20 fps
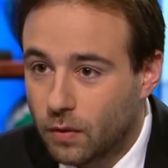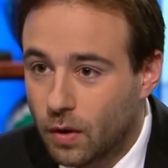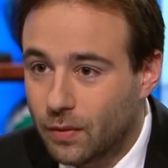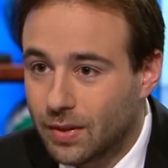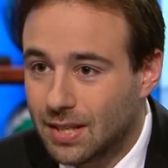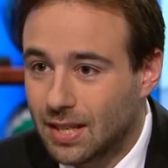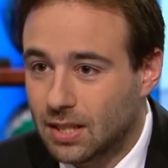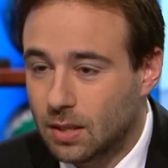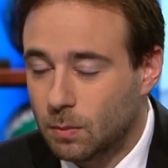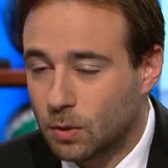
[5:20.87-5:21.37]
That the
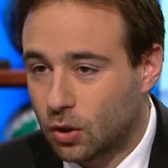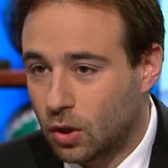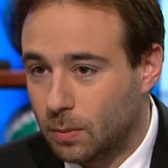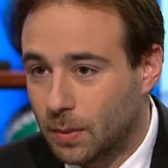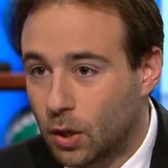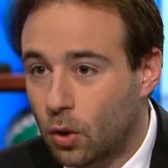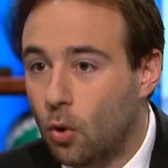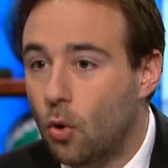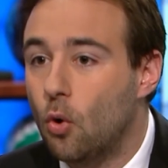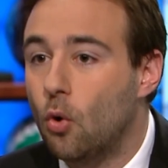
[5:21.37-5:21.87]
system is going to
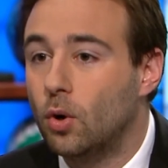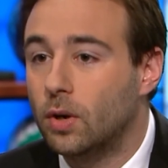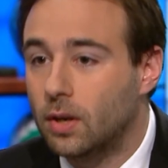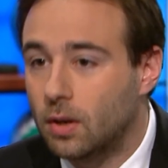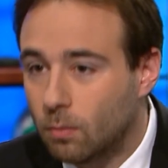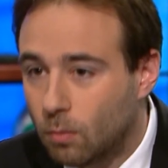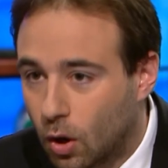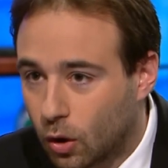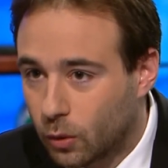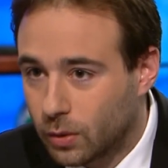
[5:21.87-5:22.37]
be called a
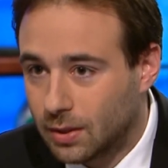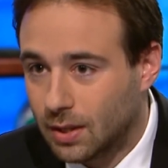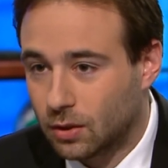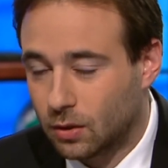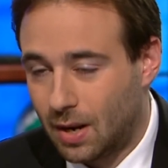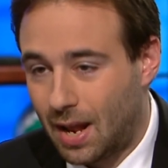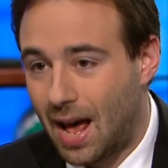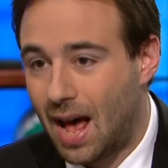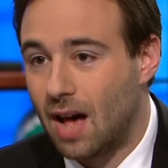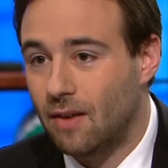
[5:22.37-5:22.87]
democracy, it's
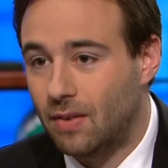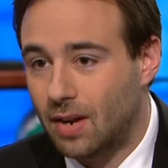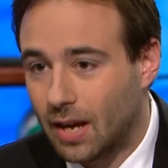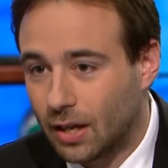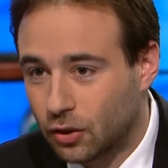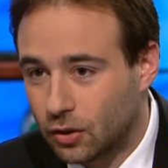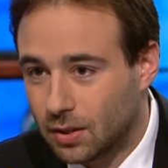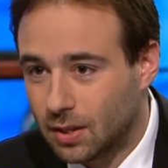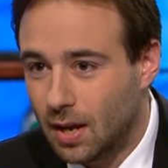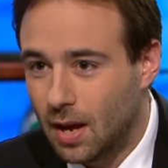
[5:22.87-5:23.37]
going to have
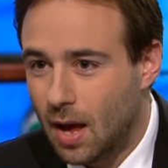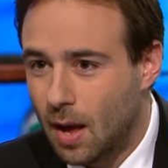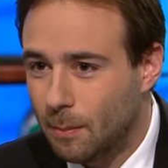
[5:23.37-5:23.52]
elections,